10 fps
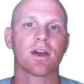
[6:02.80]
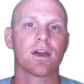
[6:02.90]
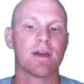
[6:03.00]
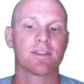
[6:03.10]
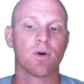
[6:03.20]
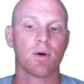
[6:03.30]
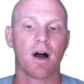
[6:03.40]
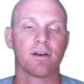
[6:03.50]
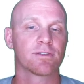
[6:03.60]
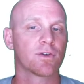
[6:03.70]
I can make them all
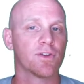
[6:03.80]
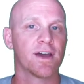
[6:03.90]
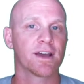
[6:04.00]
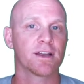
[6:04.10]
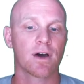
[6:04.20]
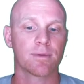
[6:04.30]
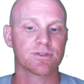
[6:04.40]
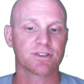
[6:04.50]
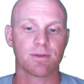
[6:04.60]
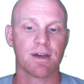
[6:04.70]
positive or all negative, and I'm
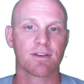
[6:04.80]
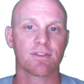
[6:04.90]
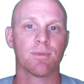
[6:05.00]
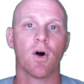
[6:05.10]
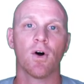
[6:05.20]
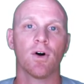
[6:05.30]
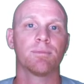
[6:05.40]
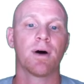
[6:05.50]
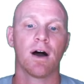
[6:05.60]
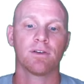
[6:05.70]
just going to make them all
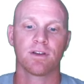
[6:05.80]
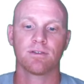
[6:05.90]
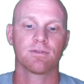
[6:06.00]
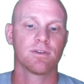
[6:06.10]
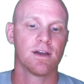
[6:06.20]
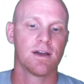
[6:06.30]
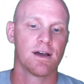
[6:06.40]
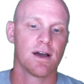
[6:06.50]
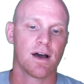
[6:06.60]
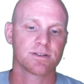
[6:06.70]
positive.
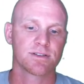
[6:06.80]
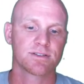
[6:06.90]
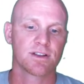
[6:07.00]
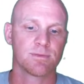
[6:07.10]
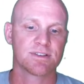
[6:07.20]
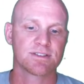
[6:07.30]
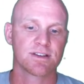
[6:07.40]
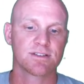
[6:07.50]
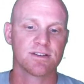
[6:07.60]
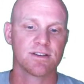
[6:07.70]
Uh, so this is going to be
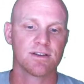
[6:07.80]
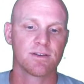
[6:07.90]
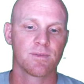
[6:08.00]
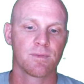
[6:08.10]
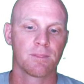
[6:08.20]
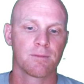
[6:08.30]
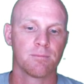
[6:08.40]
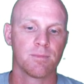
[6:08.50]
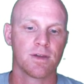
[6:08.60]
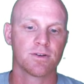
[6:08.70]
60
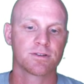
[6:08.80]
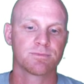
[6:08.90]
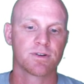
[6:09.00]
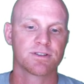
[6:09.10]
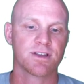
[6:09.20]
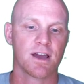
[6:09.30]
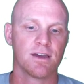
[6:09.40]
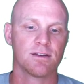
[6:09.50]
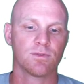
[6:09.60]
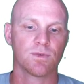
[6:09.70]
meters per
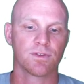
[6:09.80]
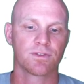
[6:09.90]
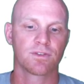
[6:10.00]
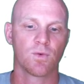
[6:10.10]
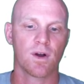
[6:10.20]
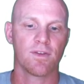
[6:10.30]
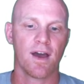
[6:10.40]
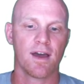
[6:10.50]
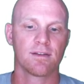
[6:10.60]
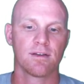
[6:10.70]
second, and we'll square
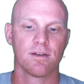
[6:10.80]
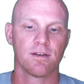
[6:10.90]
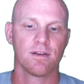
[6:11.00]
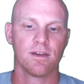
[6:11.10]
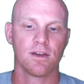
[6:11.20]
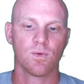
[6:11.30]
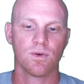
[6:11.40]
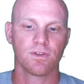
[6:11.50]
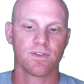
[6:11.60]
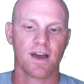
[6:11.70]
that
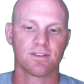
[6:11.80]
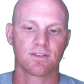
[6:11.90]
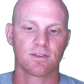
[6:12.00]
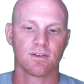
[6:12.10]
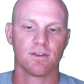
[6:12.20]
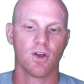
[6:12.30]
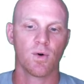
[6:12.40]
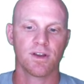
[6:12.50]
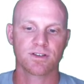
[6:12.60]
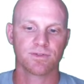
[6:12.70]
equals, and that's no
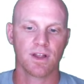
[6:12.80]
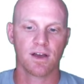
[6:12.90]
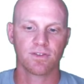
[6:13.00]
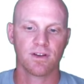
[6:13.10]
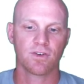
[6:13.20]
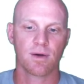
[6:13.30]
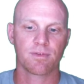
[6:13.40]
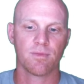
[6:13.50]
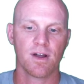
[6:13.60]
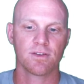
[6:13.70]
initial velocity, drop
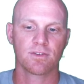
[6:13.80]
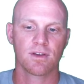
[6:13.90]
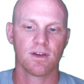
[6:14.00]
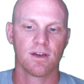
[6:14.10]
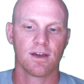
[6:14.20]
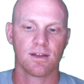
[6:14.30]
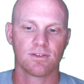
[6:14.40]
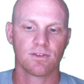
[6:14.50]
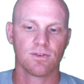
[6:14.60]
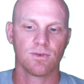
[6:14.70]
from rest, and
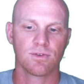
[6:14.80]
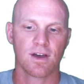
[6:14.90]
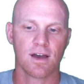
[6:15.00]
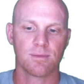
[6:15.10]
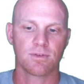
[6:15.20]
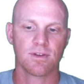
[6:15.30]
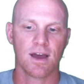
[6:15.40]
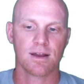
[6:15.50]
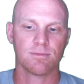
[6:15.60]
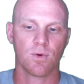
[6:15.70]
2 times
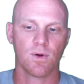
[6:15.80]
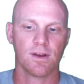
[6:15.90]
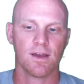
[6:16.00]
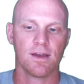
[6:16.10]
9.8